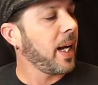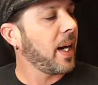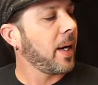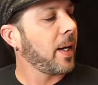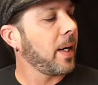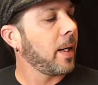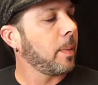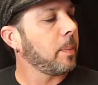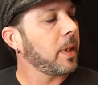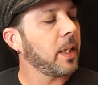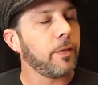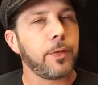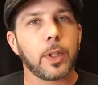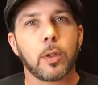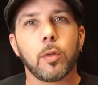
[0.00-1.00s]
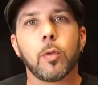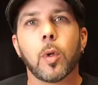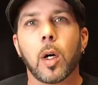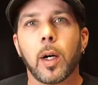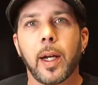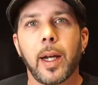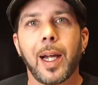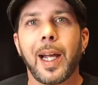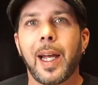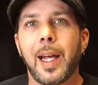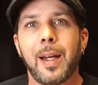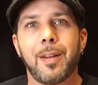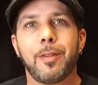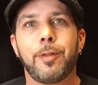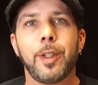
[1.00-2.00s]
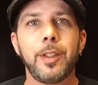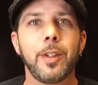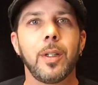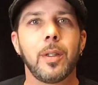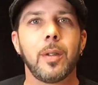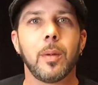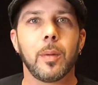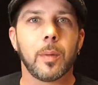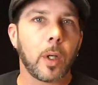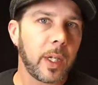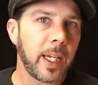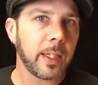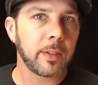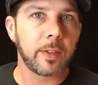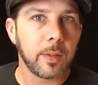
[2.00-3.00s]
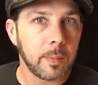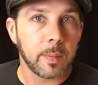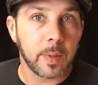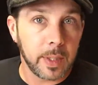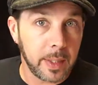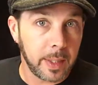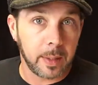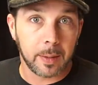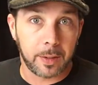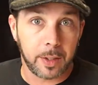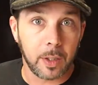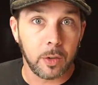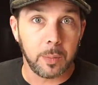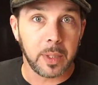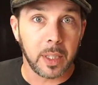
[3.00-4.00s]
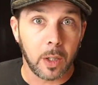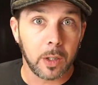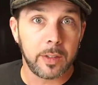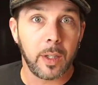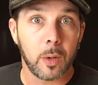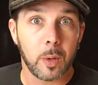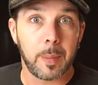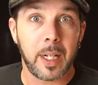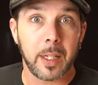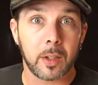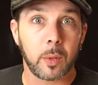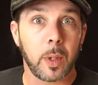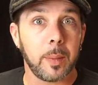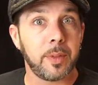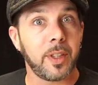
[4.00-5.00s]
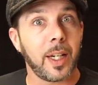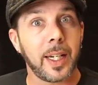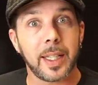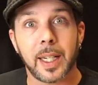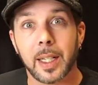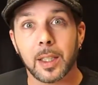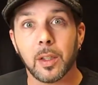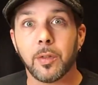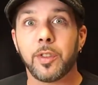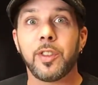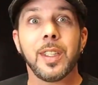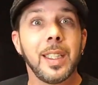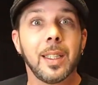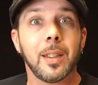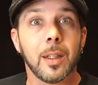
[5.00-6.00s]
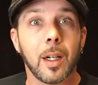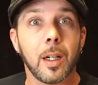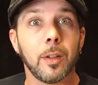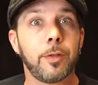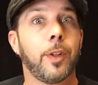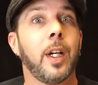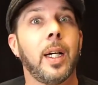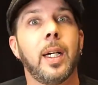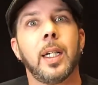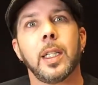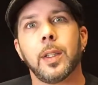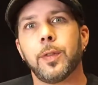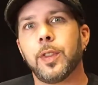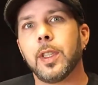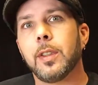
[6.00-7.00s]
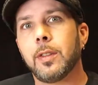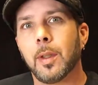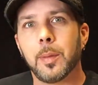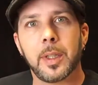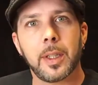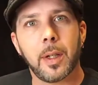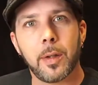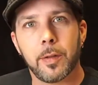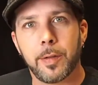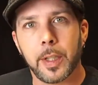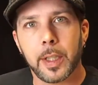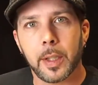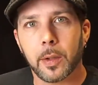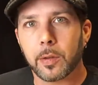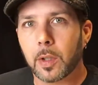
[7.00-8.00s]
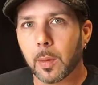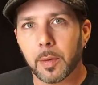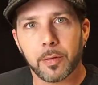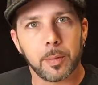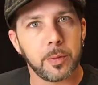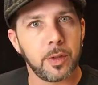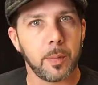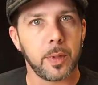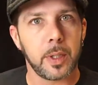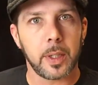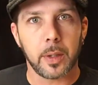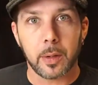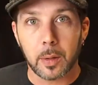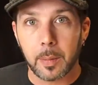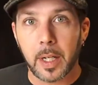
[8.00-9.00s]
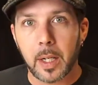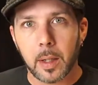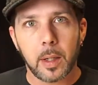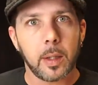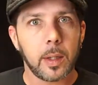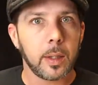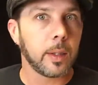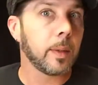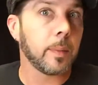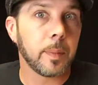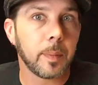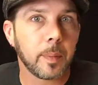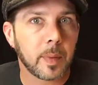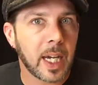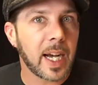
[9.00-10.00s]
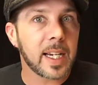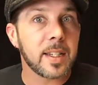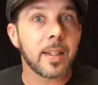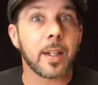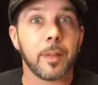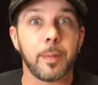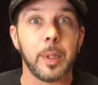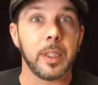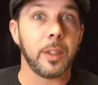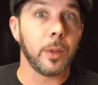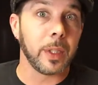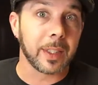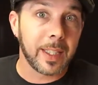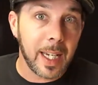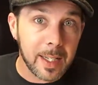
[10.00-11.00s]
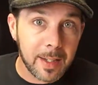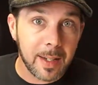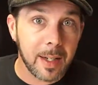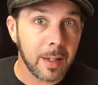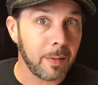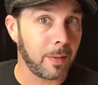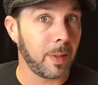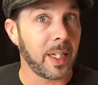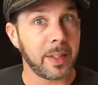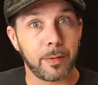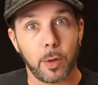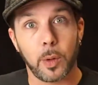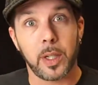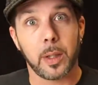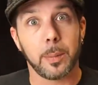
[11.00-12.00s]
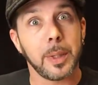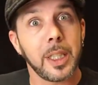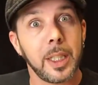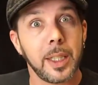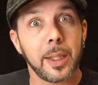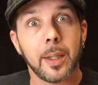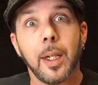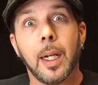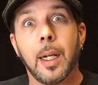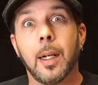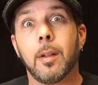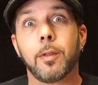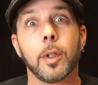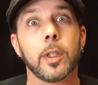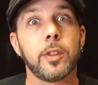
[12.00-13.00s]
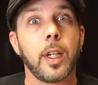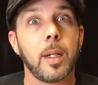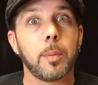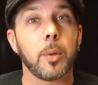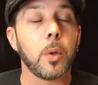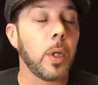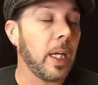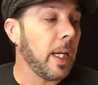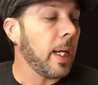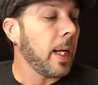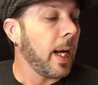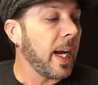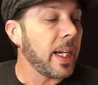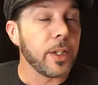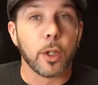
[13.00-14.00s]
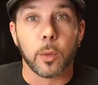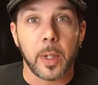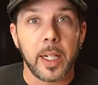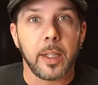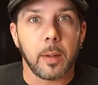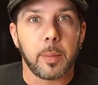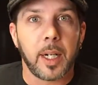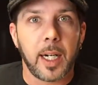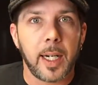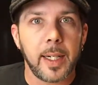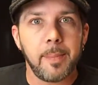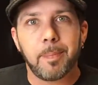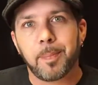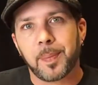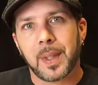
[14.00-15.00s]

If you have visited the Autel Robotics website and you've seen enough, you've seen some of the other videos coming from some of the other guys that have been doing testing, like Volair Media, for example, and you're ready to buy,